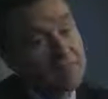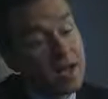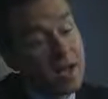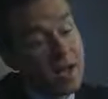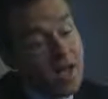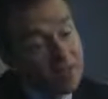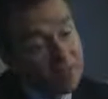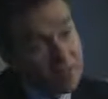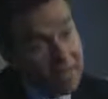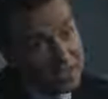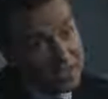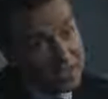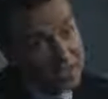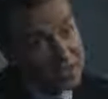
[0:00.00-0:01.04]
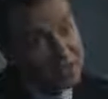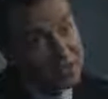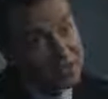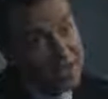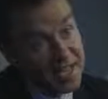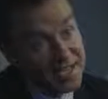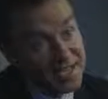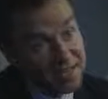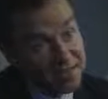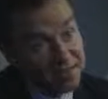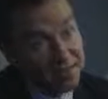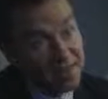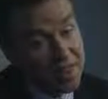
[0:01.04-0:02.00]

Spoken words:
a lot of patients present